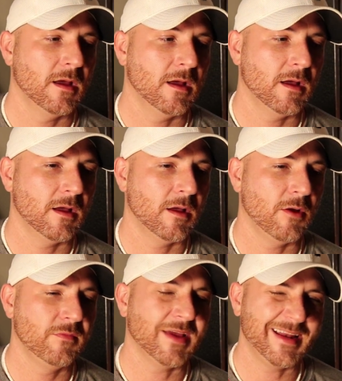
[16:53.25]
Uh,
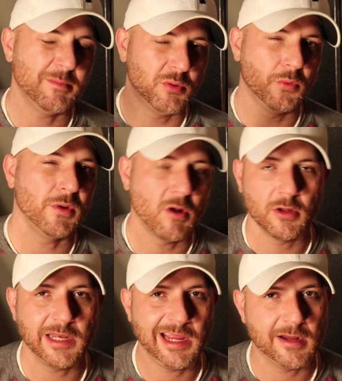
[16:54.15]
hopefully, I didn't pull you
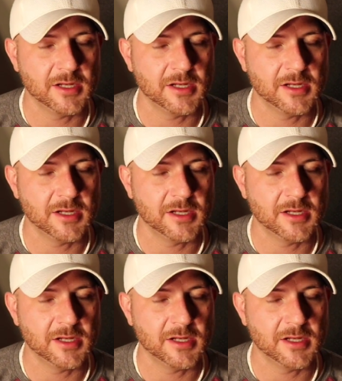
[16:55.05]
all down.